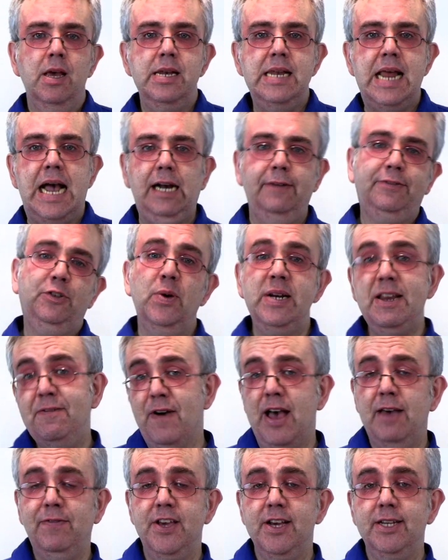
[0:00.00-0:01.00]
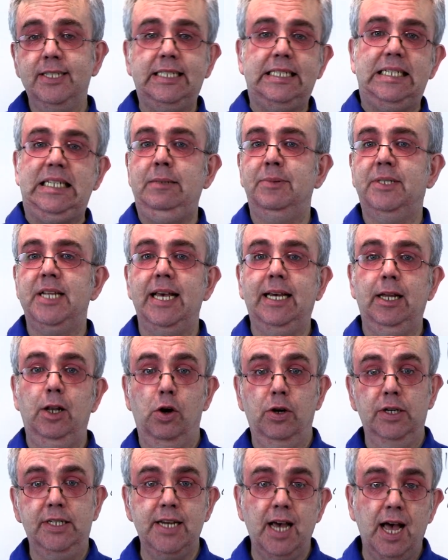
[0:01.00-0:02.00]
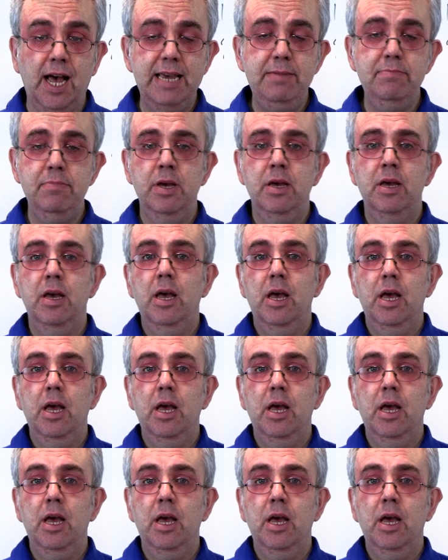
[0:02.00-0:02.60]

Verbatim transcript: Now, if 25 years seems like a long time,